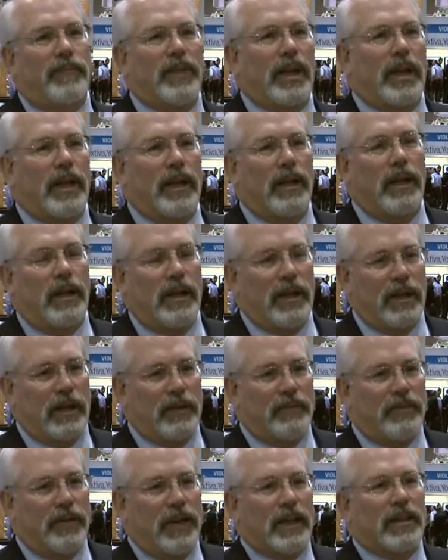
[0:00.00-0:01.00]
And
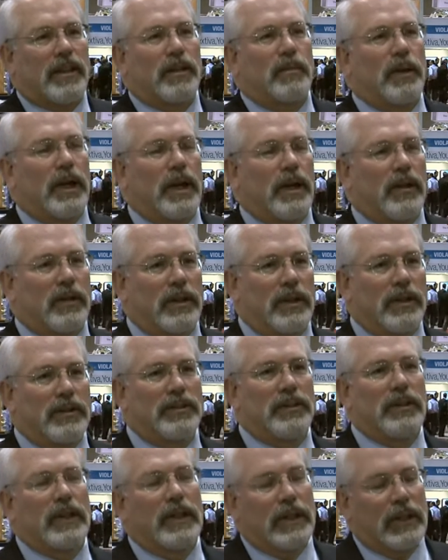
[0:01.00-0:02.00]
the fact of the matter
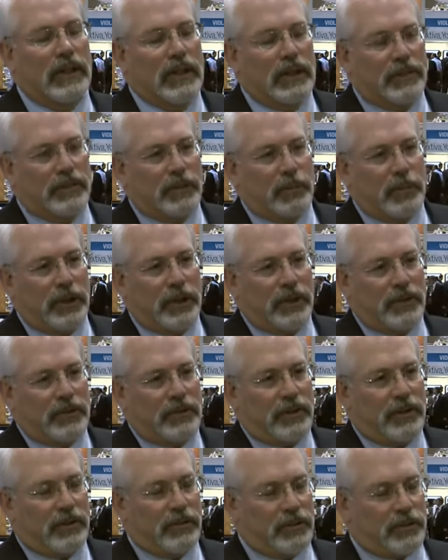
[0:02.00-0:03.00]
is, from an
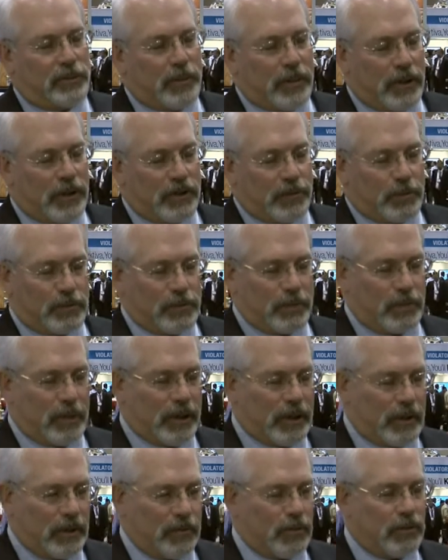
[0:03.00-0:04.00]
incident response
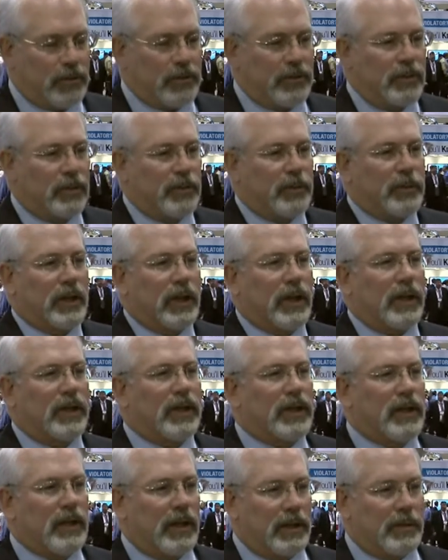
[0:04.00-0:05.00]
perspective, we're still
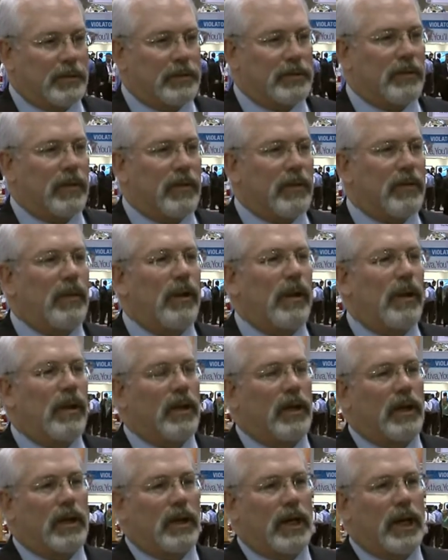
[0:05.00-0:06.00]
behind the times.
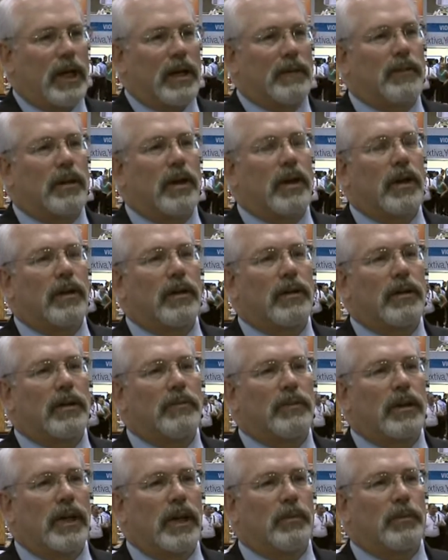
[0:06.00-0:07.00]
A lot of our
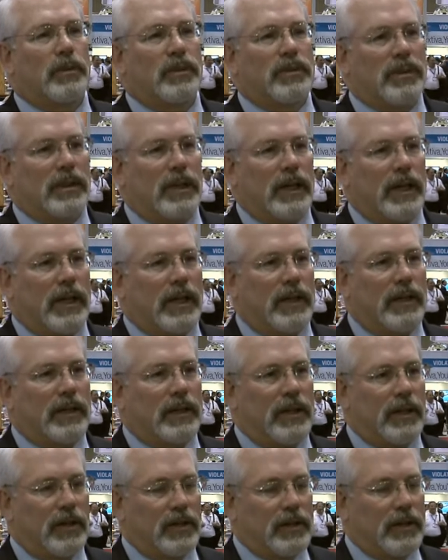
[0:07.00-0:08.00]
environments today
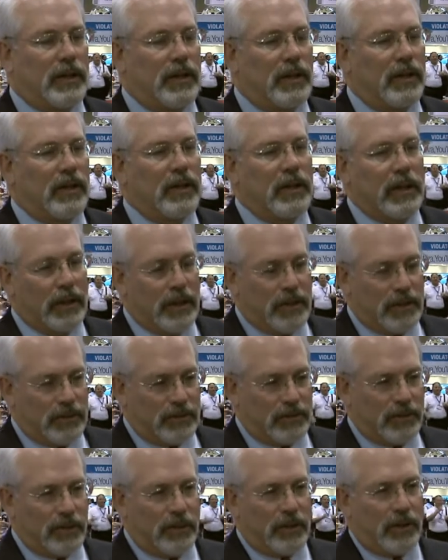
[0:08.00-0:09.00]
in healthcare
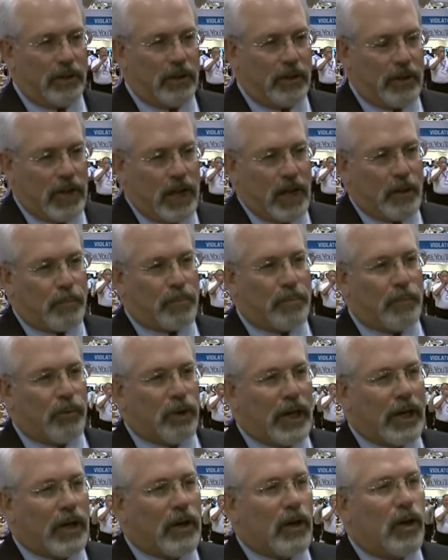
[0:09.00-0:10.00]
still are not
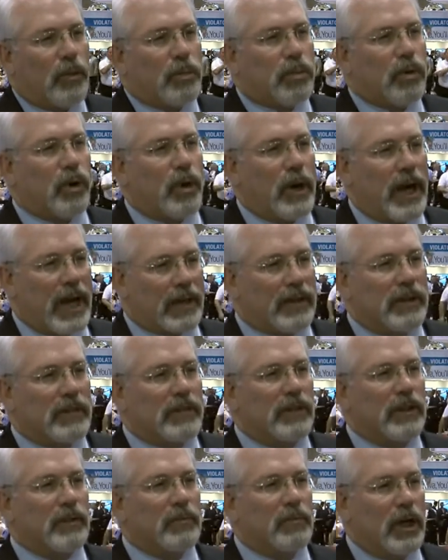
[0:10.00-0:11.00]
what I call
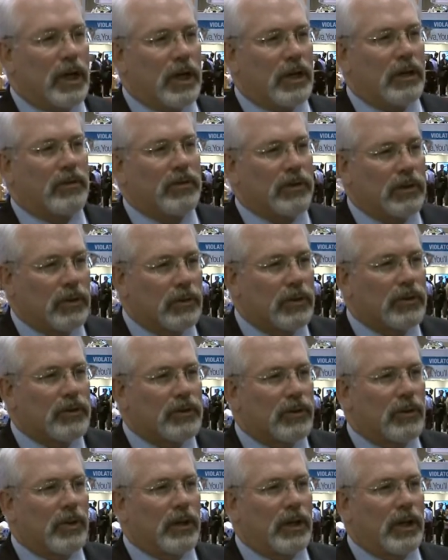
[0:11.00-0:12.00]
proactively monitoring what's
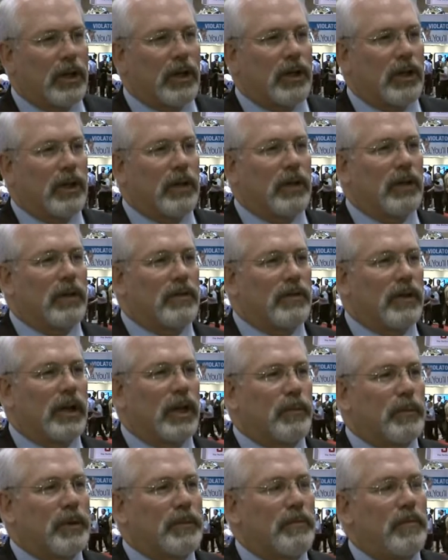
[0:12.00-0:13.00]
going on in their
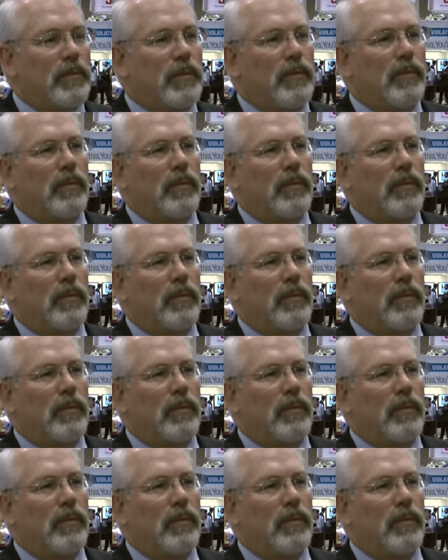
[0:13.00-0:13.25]
environment.